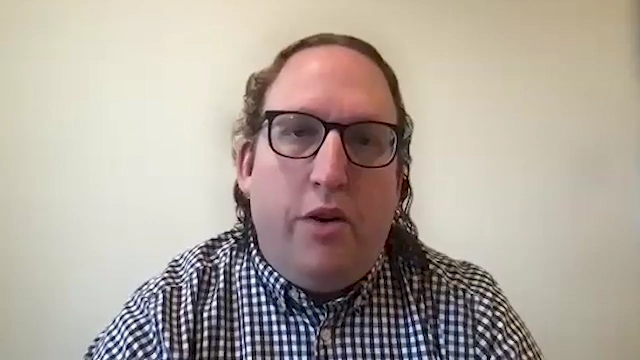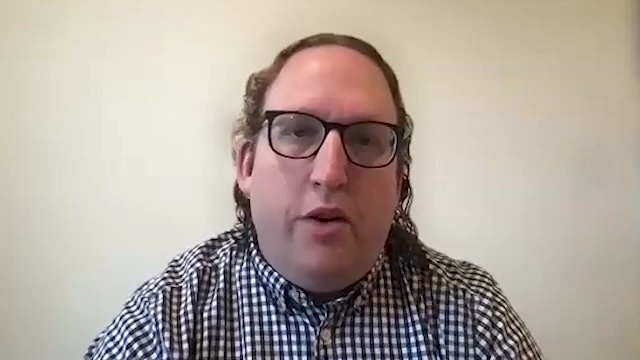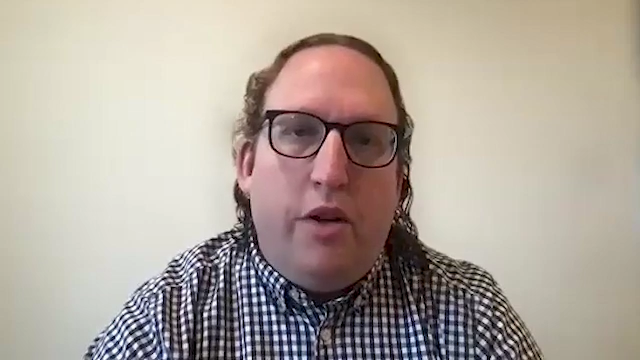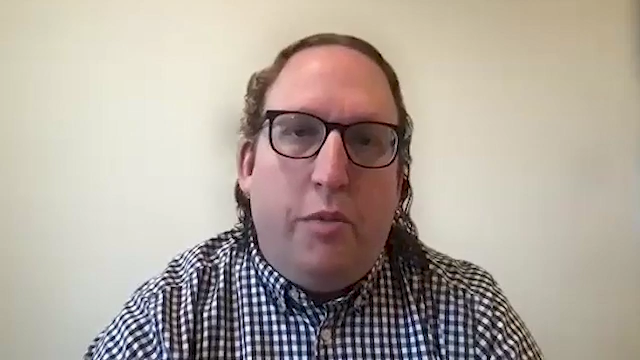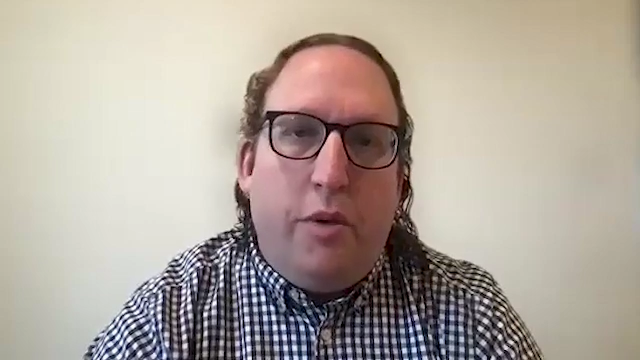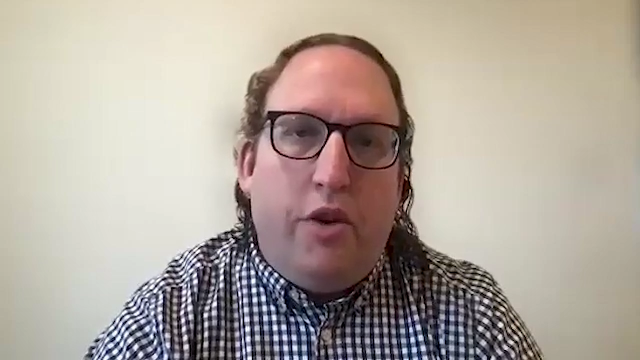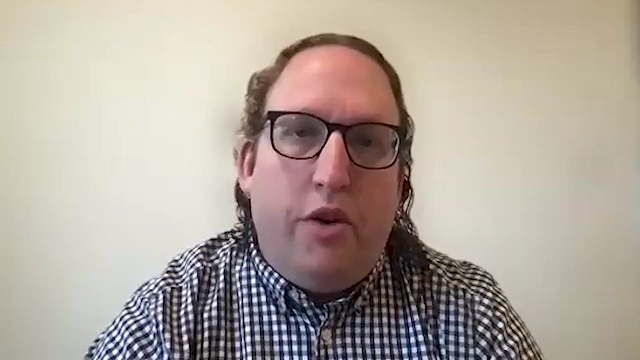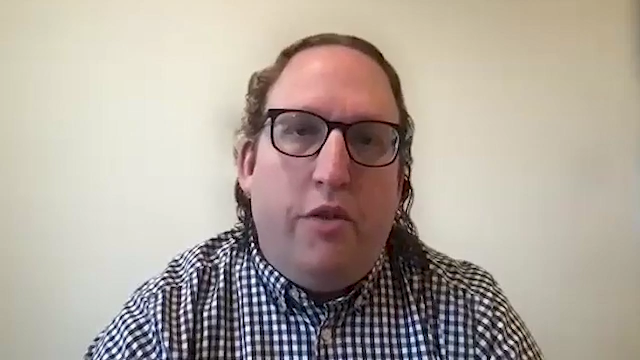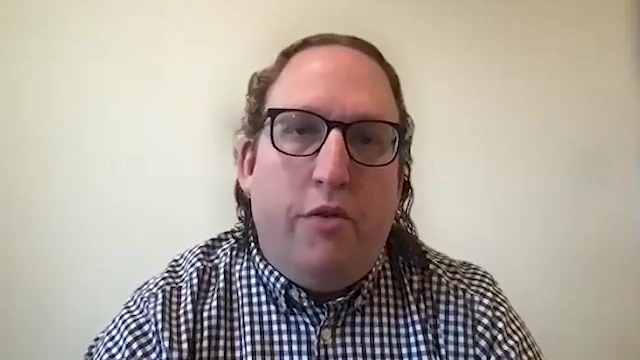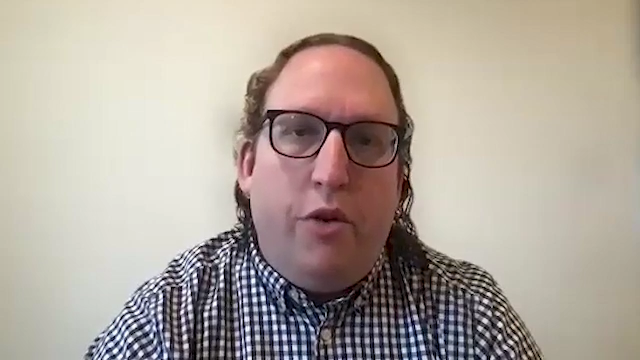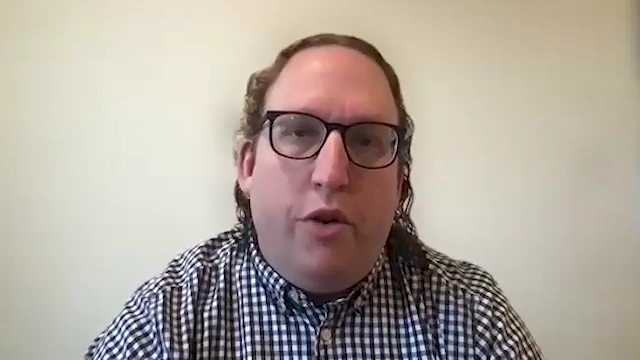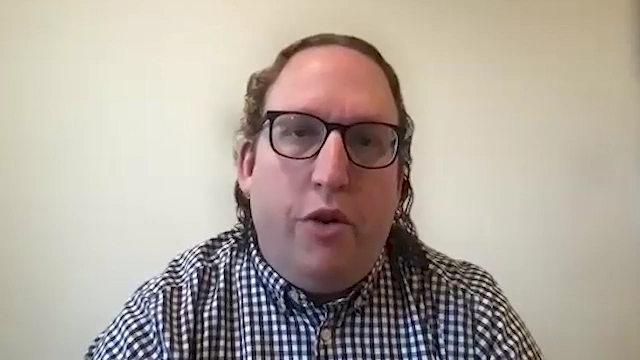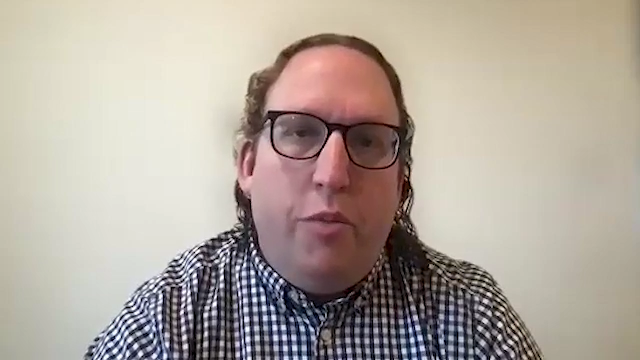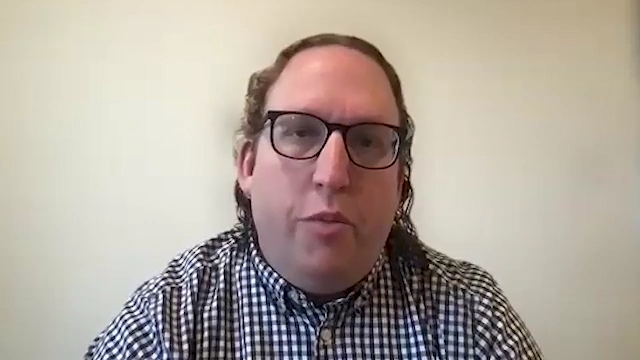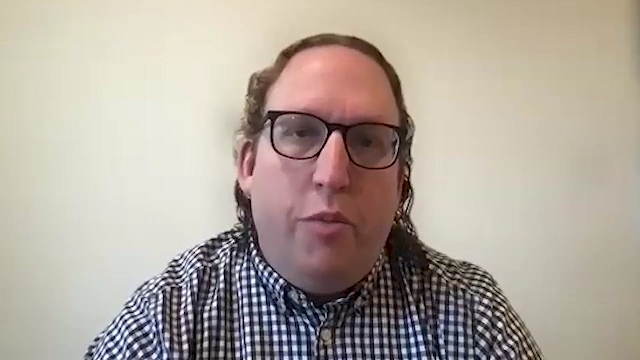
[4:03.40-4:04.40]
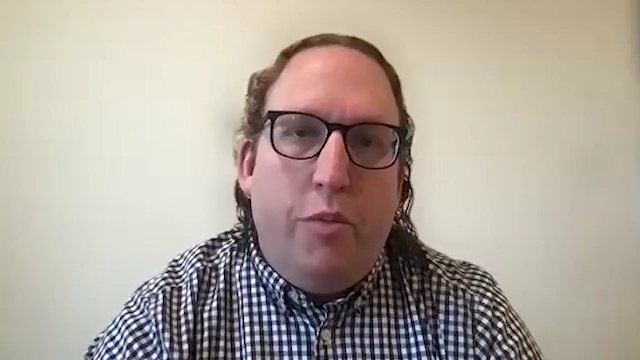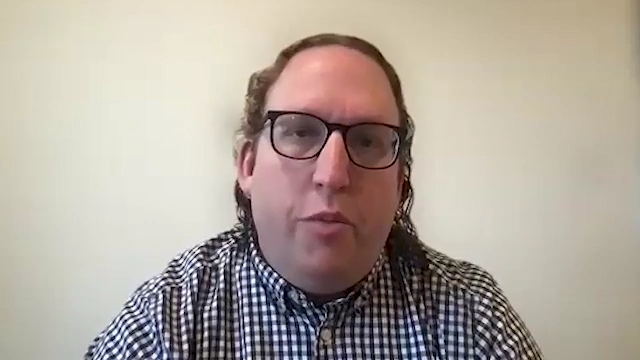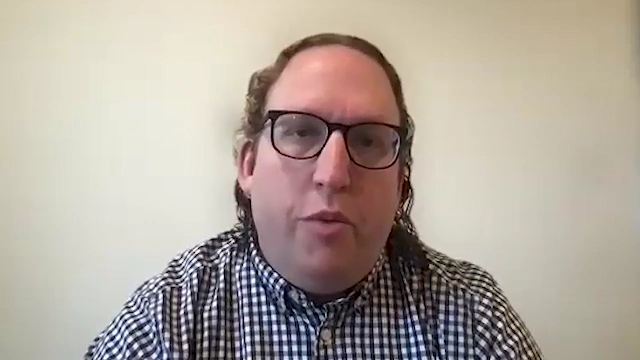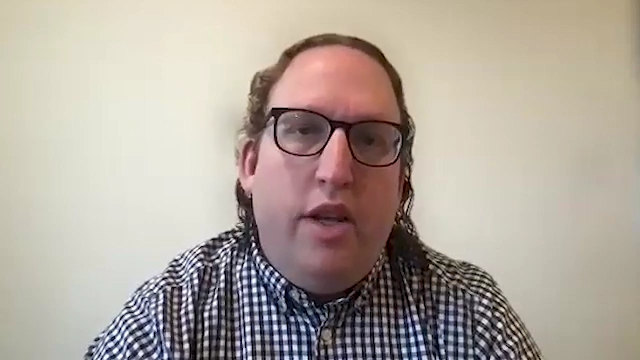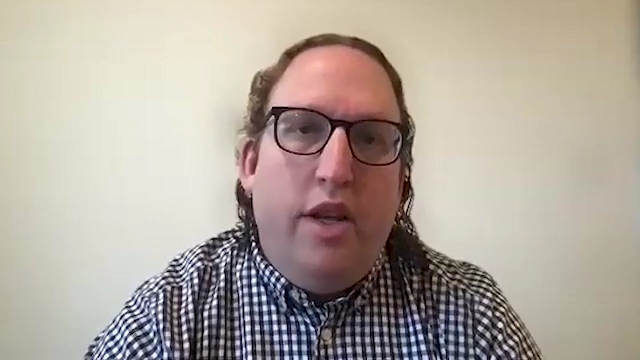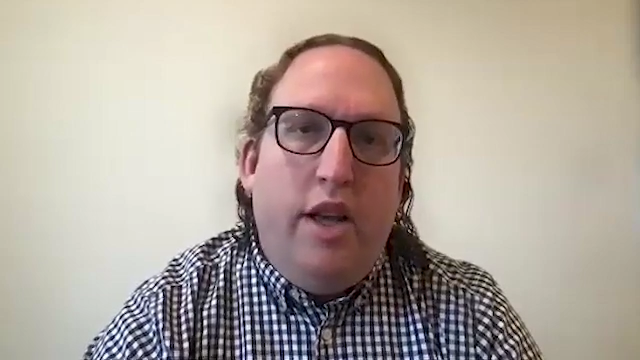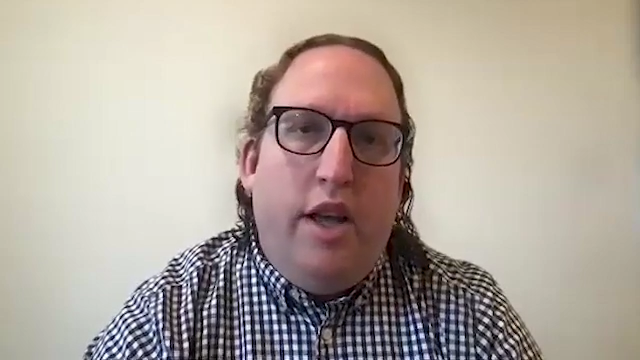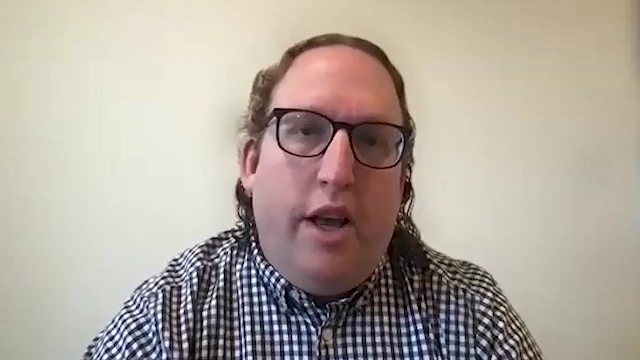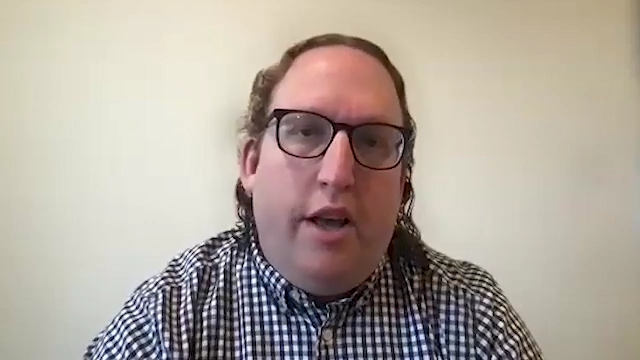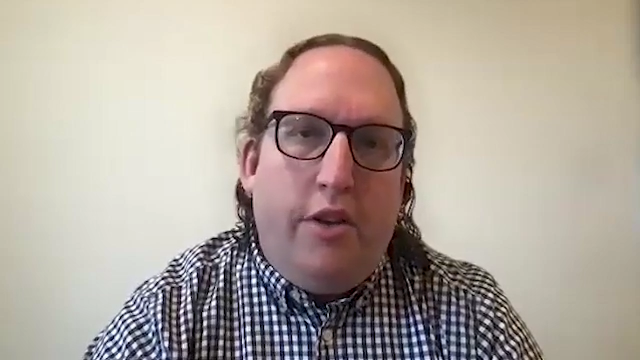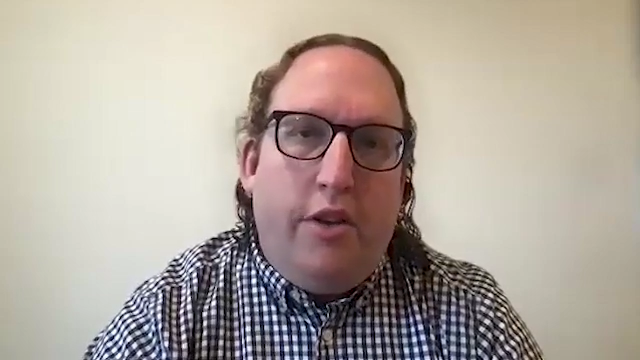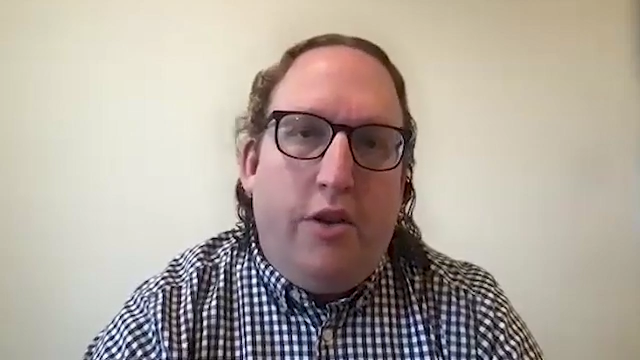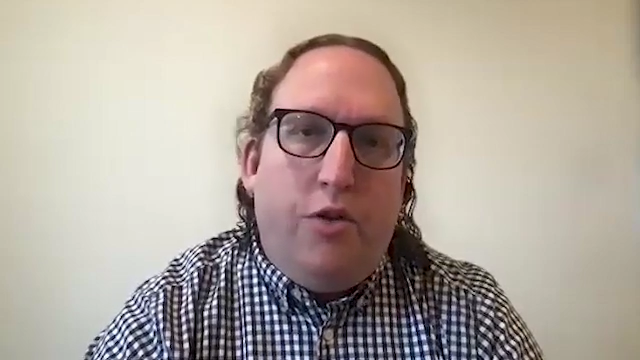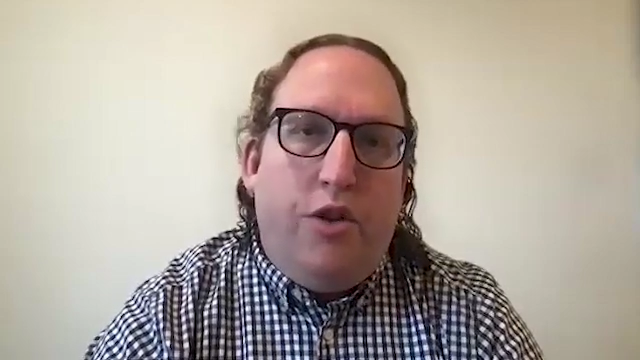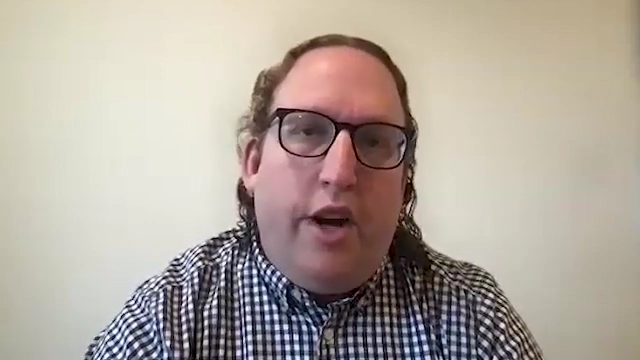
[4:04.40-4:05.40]
to think about, especially for
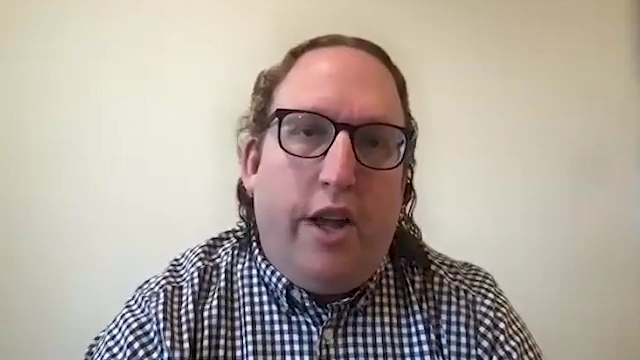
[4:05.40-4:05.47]
human,